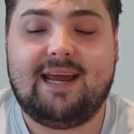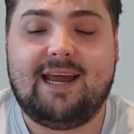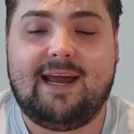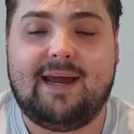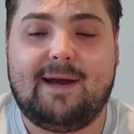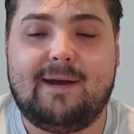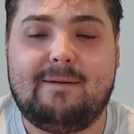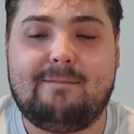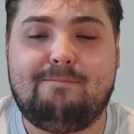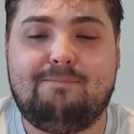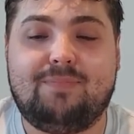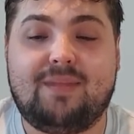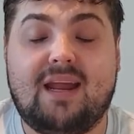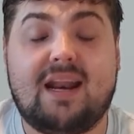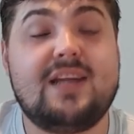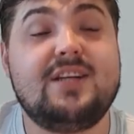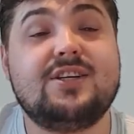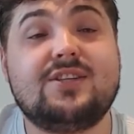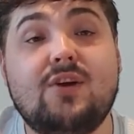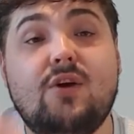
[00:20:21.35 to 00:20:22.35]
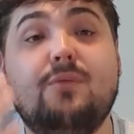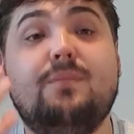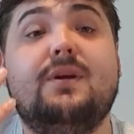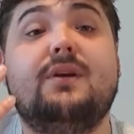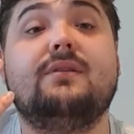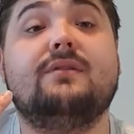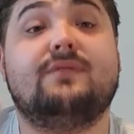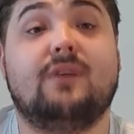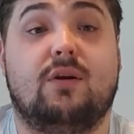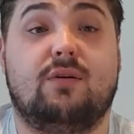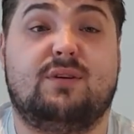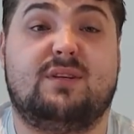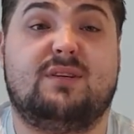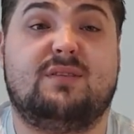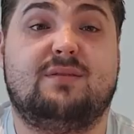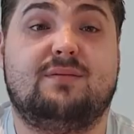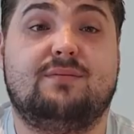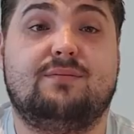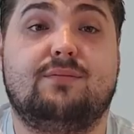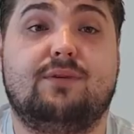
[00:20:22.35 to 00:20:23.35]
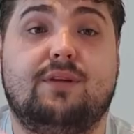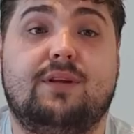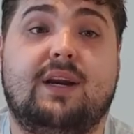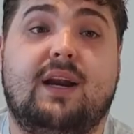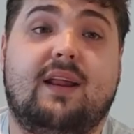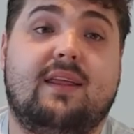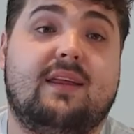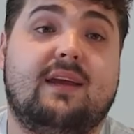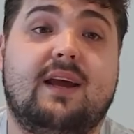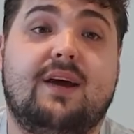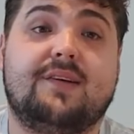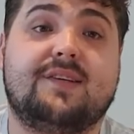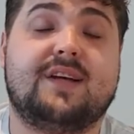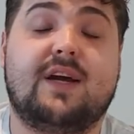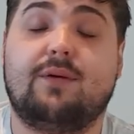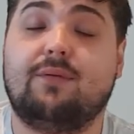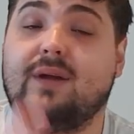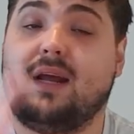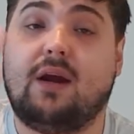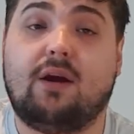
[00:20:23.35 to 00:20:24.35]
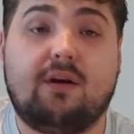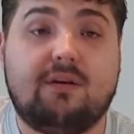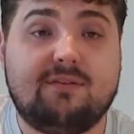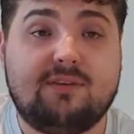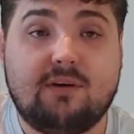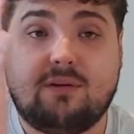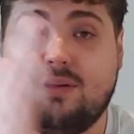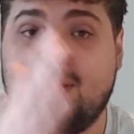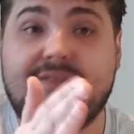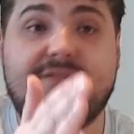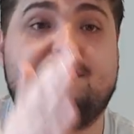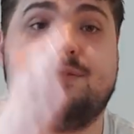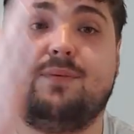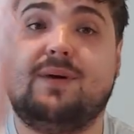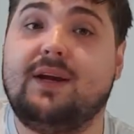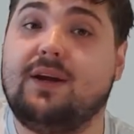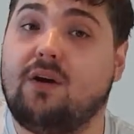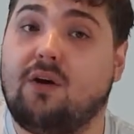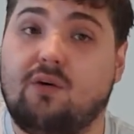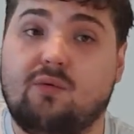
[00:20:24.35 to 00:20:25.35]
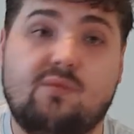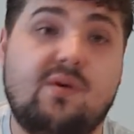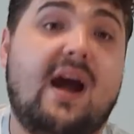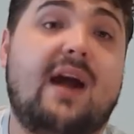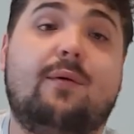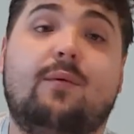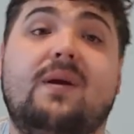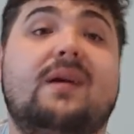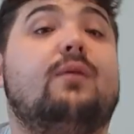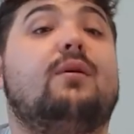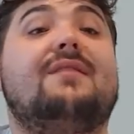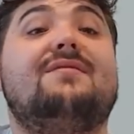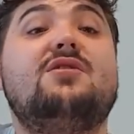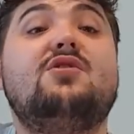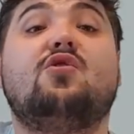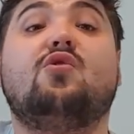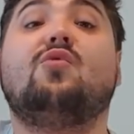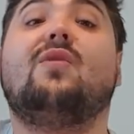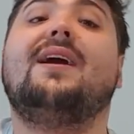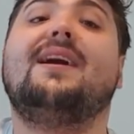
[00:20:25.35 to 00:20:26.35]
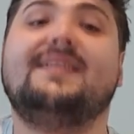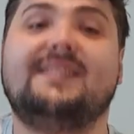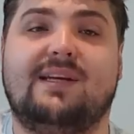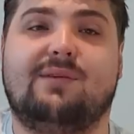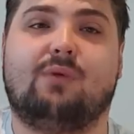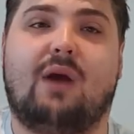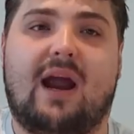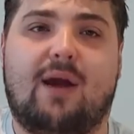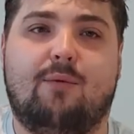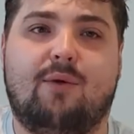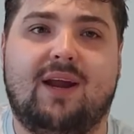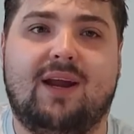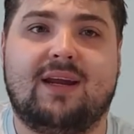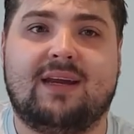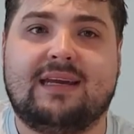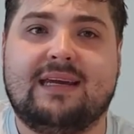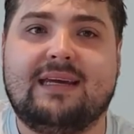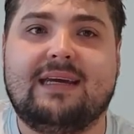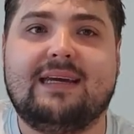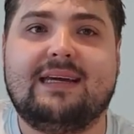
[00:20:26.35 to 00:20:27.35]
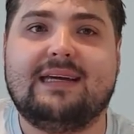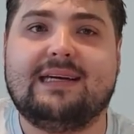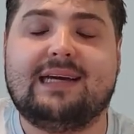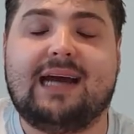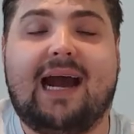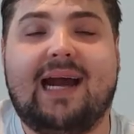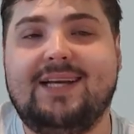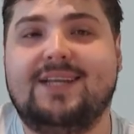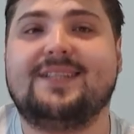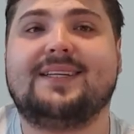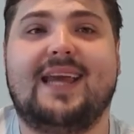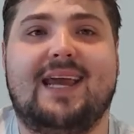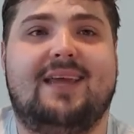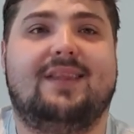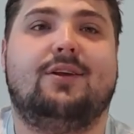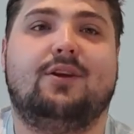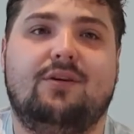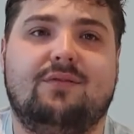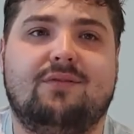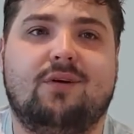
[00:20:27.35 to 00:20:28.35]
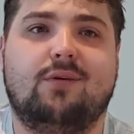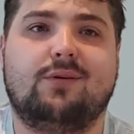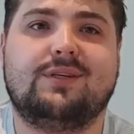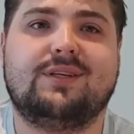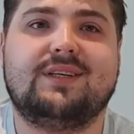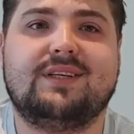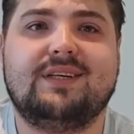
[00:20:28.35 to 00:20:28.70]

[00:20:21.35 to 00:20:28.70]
And I just hope you vote more than anything else. I don't care if you're left wing or right wing or even crazy right wing. I just care that you vote.